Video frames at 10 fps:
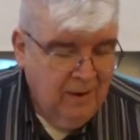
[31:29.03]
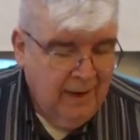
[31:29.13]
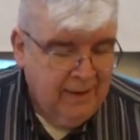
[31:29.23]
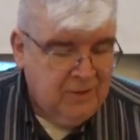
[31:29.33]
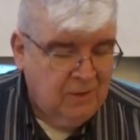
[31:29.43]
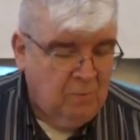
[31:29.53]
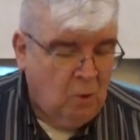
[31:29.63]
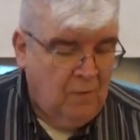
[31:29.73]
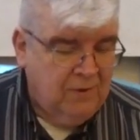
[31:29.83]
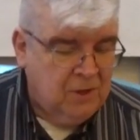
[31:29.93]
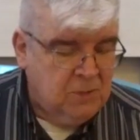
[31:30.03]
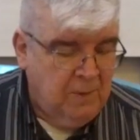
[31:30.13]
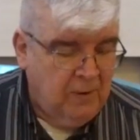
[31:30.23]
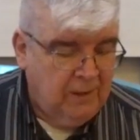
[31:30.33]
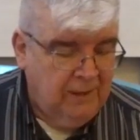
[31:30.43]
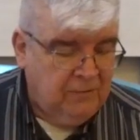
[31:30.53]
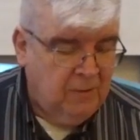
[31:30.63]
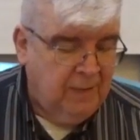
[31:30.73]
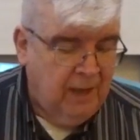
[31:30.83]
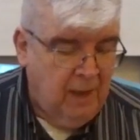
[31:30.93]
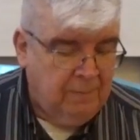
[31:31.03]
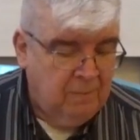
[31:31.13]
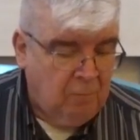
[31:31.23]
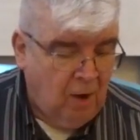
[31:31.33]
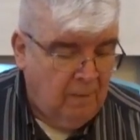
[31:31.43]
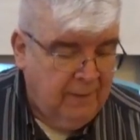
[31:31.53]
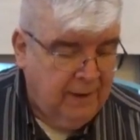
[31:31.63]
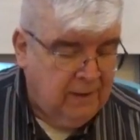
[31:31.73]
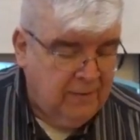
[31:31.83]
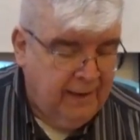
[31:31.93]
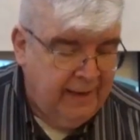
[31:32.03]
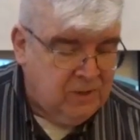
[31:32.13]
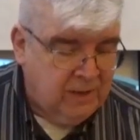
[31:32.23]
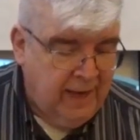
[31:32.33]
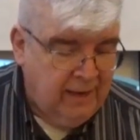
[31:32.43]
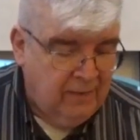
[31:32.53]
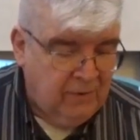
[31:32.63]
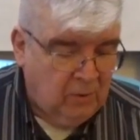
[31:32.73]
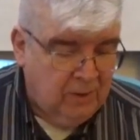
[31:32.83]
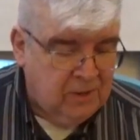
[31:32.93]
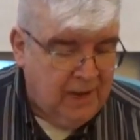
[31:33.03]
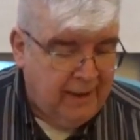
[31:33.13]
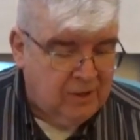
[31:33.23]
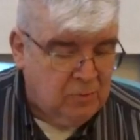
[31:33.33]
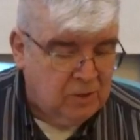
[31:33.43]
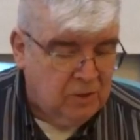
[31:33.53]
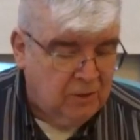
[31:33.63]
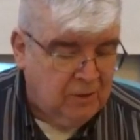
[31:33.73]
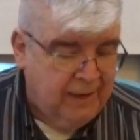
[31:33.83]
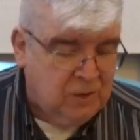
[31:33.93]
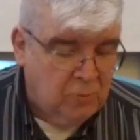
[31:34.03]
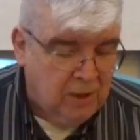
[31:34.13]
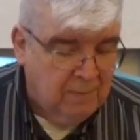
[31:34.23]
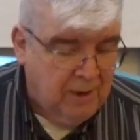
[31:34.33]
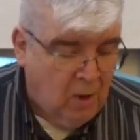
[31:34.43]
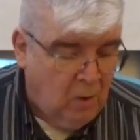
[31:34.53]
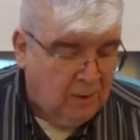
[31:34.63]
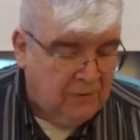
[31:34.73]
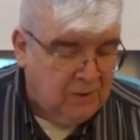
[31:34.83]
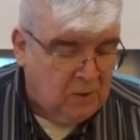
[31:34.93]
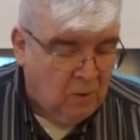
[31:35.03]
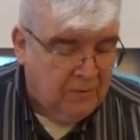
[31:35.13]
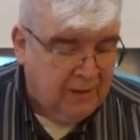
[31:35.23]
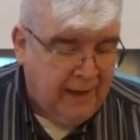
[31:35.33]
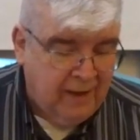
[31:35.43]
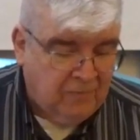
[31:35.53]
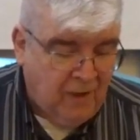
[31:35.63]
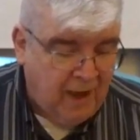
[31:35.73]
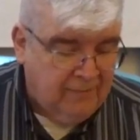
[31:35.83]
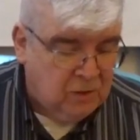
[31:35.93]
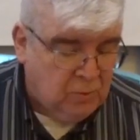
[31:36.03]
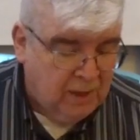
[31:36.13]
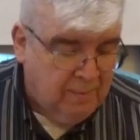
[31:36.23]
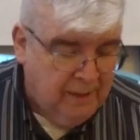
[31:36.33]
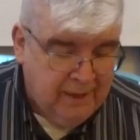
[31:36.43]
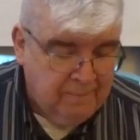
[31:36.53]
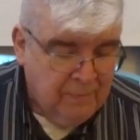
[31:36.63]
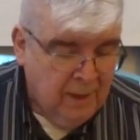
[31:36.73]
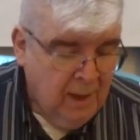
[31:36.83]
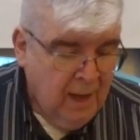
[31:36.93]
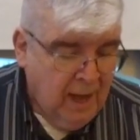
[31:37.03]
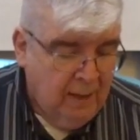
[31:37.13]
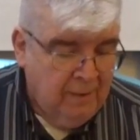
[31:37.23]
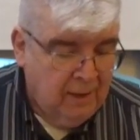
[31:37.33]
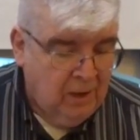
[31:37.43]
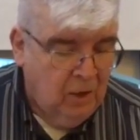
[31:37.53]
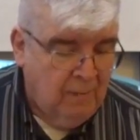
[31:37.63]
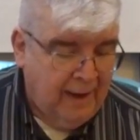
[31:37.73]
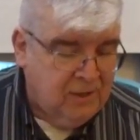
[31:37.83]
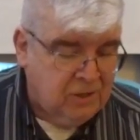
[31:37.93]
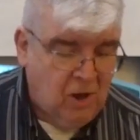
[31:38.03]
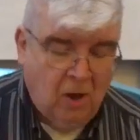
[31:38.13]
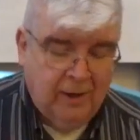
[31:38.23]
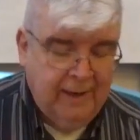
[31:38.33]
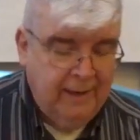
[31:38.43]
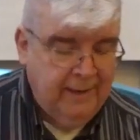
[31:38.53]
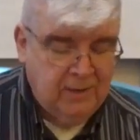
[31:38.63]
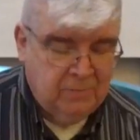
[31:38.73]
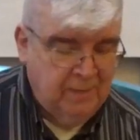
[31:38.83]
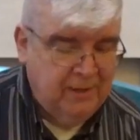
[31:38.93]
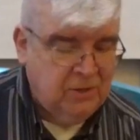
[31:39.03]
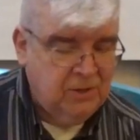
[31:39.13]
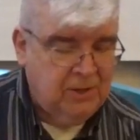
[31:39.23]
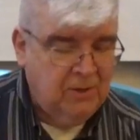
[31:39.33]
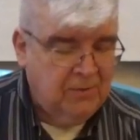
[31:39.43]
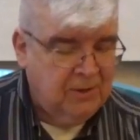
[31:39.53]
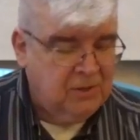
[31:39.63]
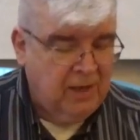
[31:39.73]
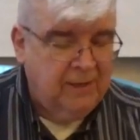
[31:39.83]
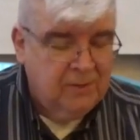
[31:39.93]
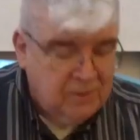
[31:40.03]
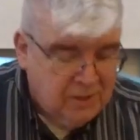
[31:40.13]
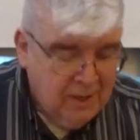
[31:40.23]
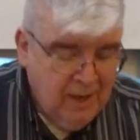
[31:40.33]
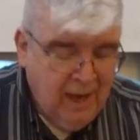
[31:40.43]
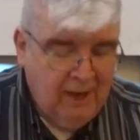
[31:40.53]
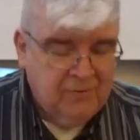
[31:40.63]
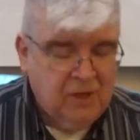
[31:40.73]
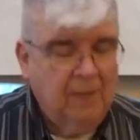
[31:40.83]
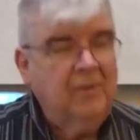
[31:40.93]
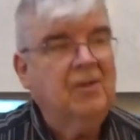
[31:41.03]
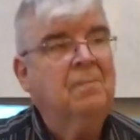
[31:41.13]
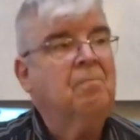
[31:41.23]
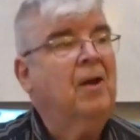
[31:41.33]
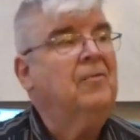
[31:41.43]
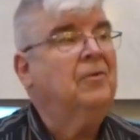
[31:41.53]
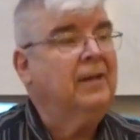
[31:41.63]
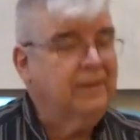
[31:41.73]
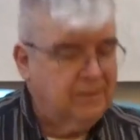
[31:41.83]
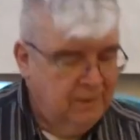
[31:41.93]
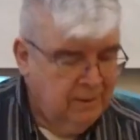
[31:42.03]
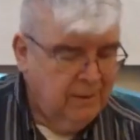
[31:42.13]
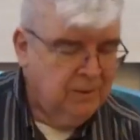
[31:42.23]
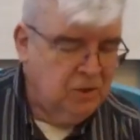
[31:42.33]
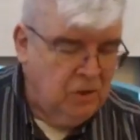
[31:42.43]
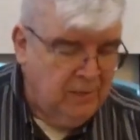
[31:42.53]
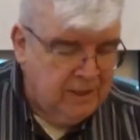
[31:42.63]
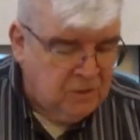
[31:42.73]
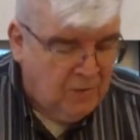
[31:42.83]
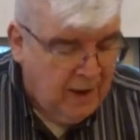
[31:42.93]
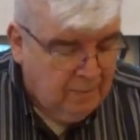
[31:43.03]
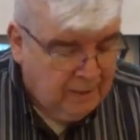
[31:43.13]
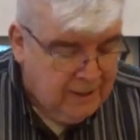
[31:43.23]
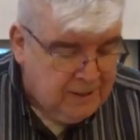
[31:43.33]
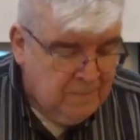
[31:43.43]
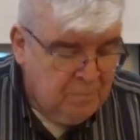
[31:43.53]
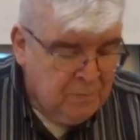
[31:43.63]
He said, Moreover, the Spirit lifted me up and brought me into the east gate of the Lord's house, which looked eastward, and behold, at the door of the gate, five and twenty men, among whom I saw, and he mentions here the sons of some of the prevalent Jewish families